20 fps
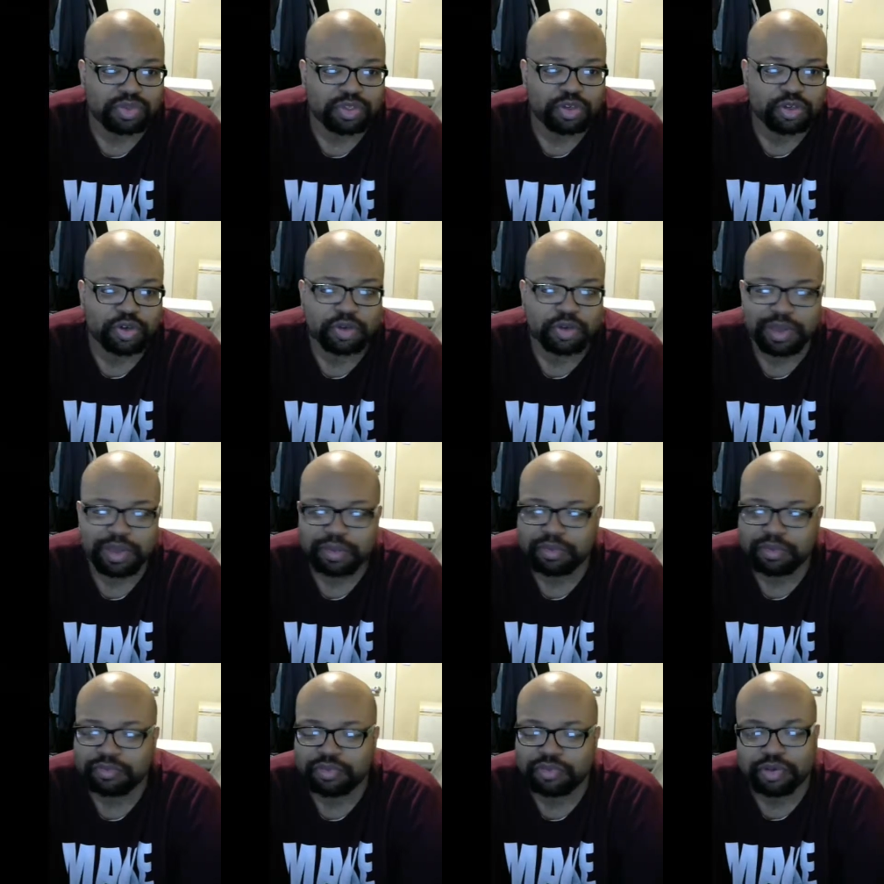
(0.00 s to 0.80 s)
Doing the
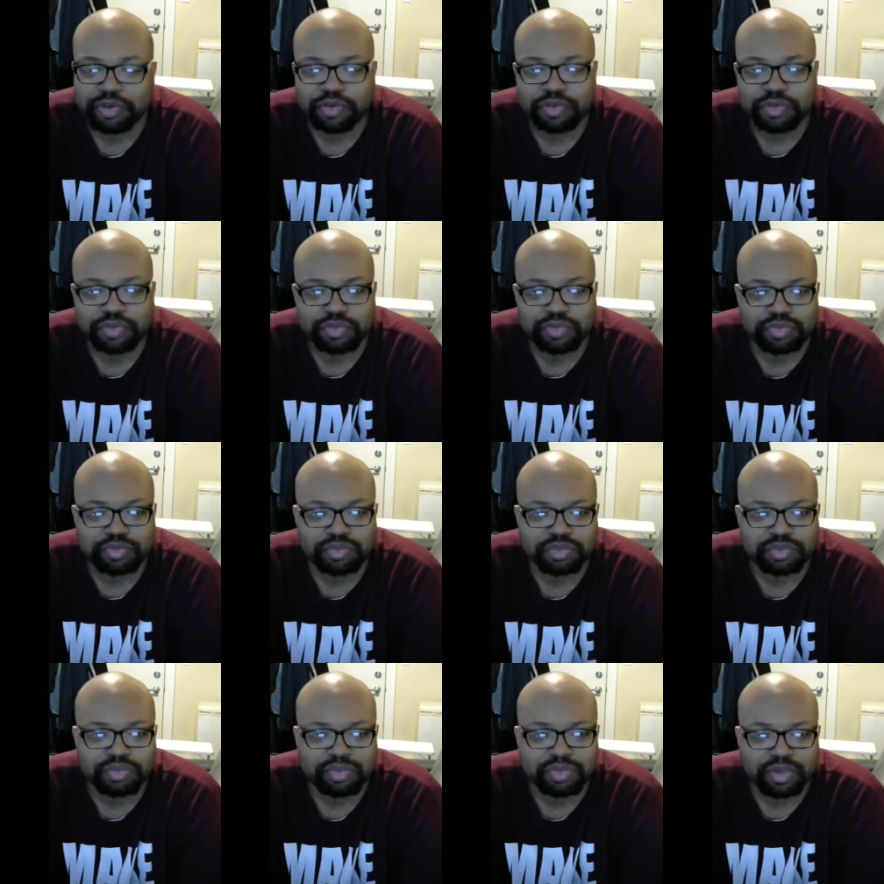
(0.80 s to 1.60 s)
pay-per-view
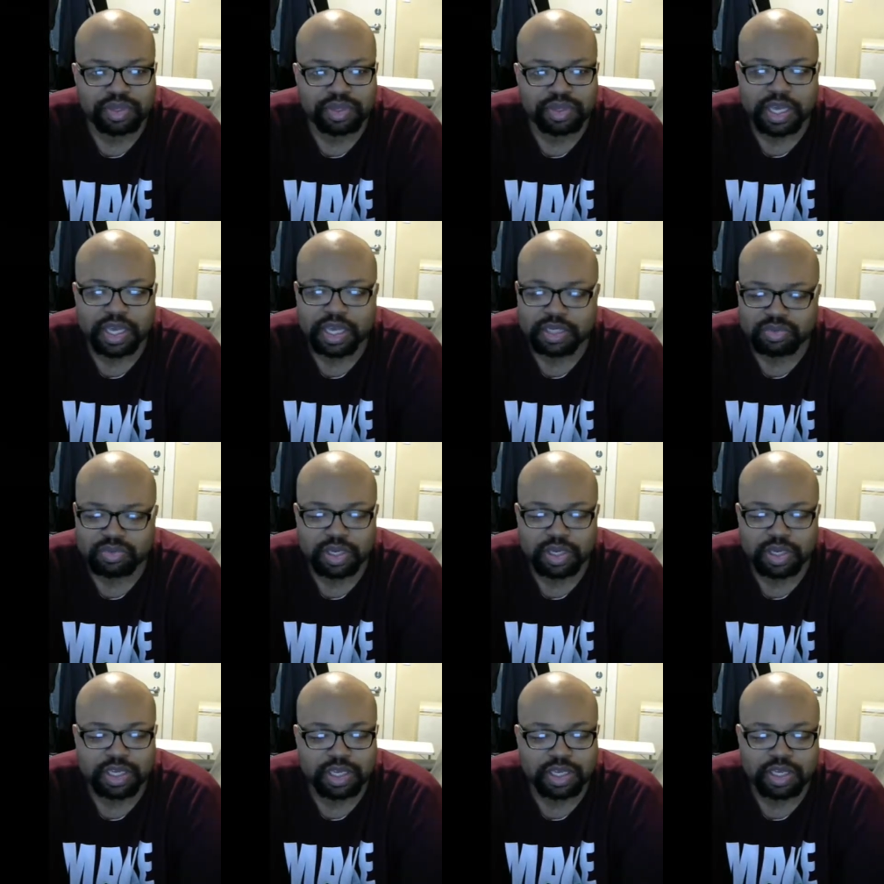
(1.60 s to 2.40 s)
things,
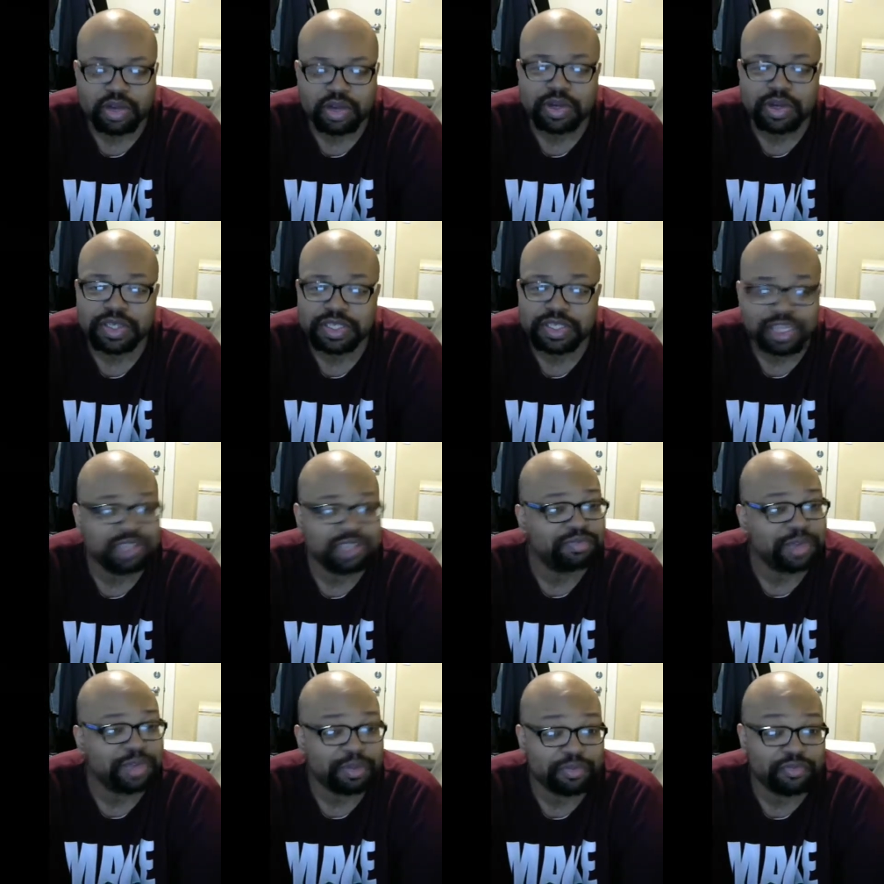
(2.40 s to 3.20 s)
but it's only
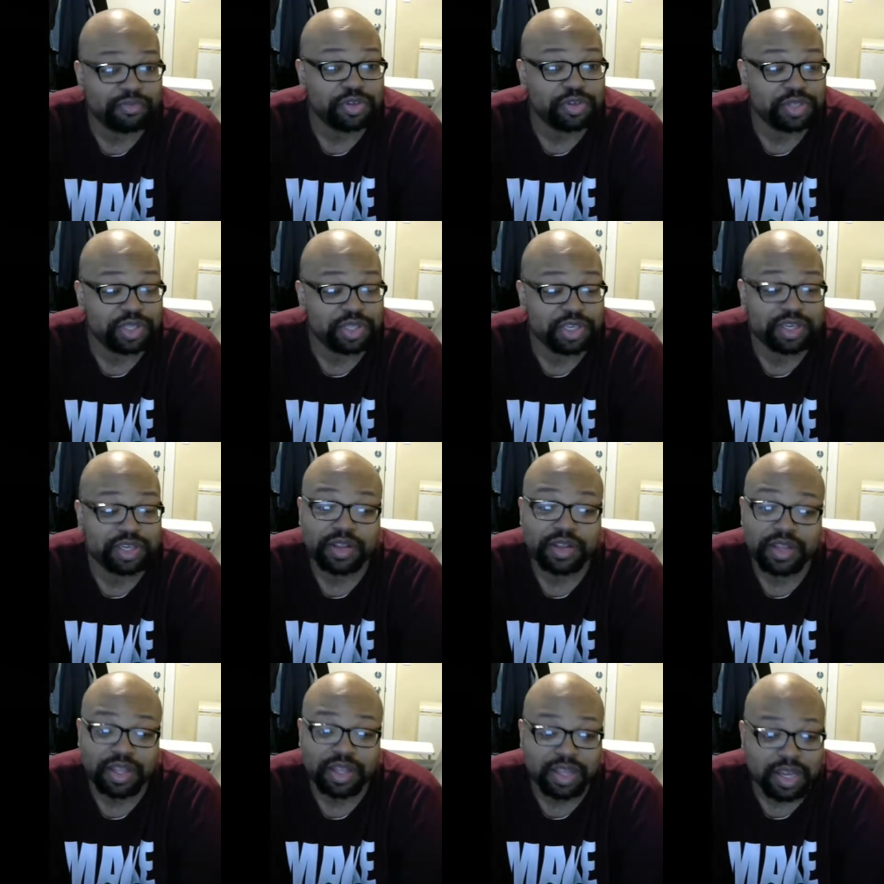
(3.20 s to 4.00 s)
six pay-per-views a year.
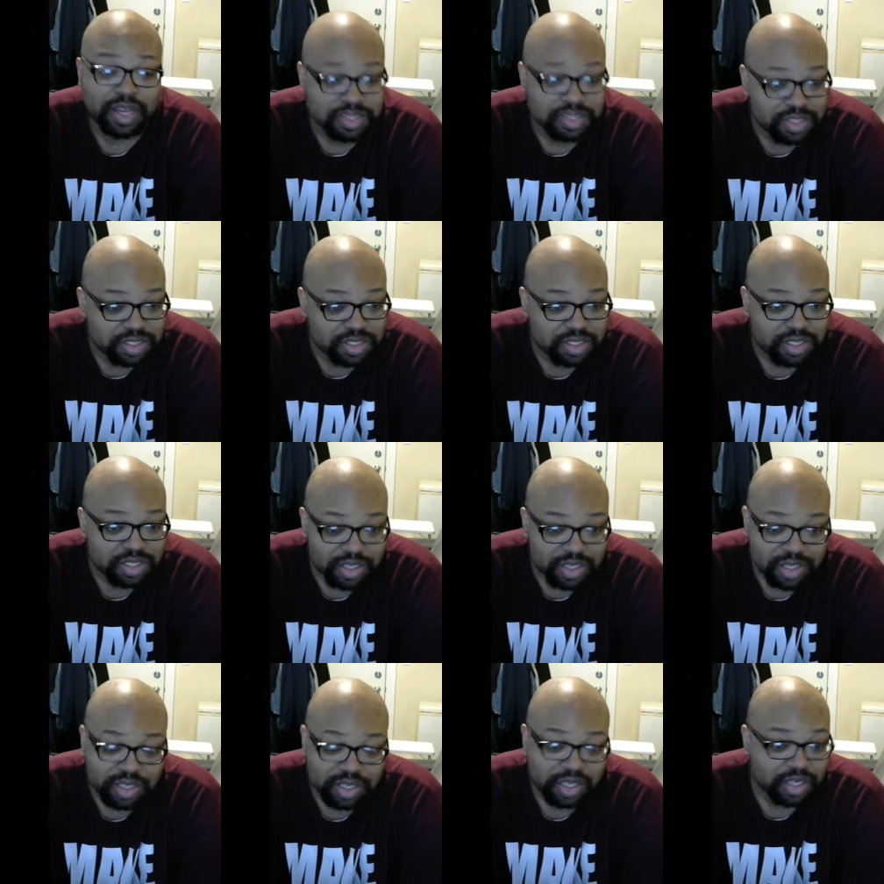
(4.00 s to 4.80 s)
I think that's
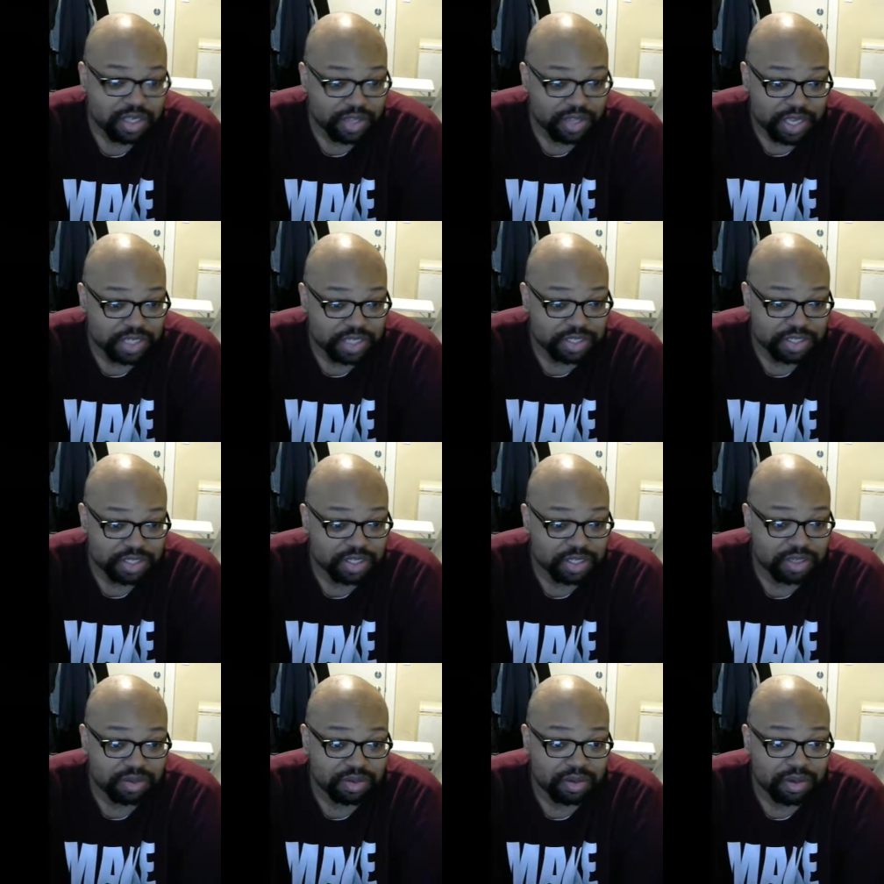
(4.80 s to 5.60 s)
that's
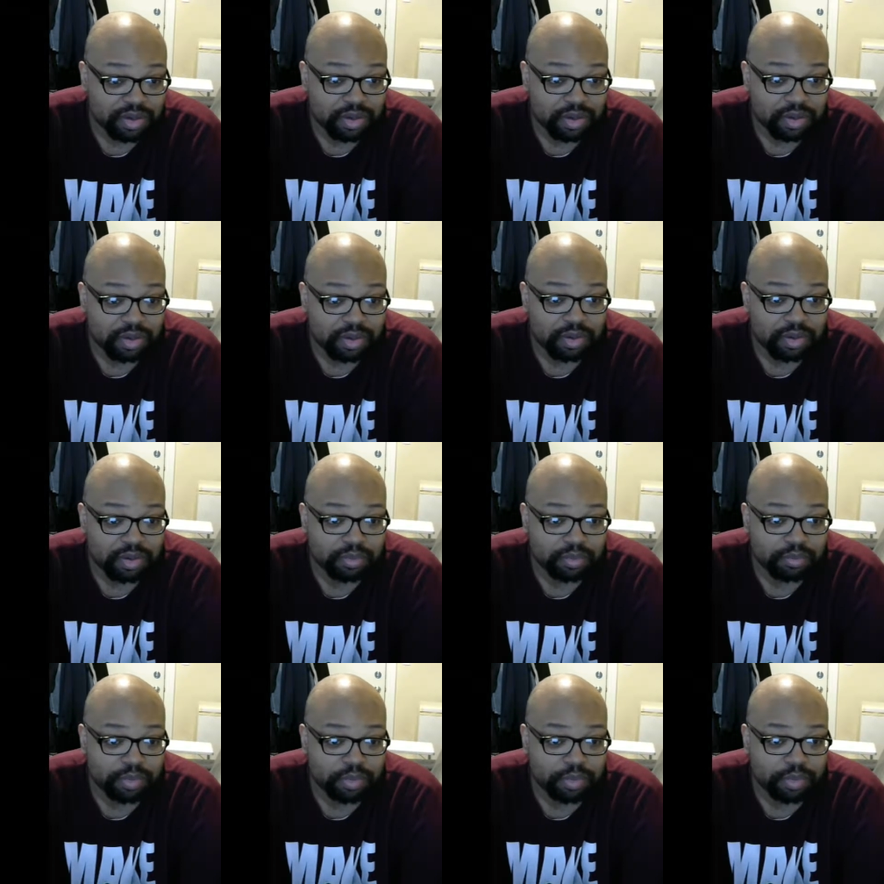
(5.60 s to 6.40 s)
a a,
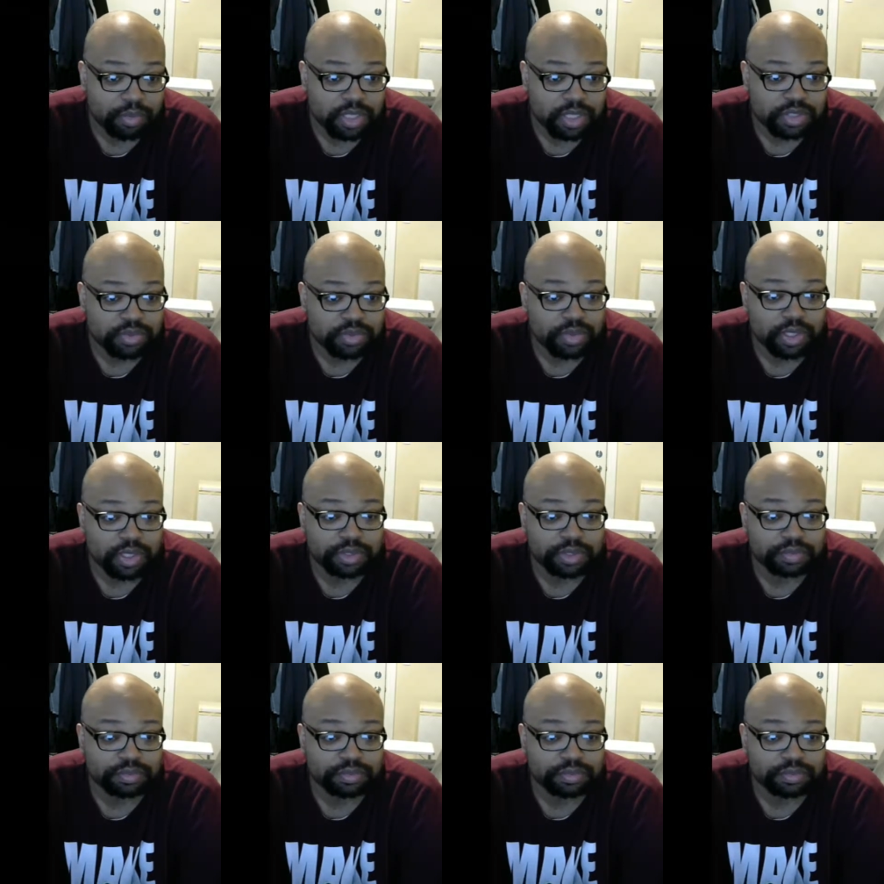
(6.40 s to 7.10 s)
a, a best one.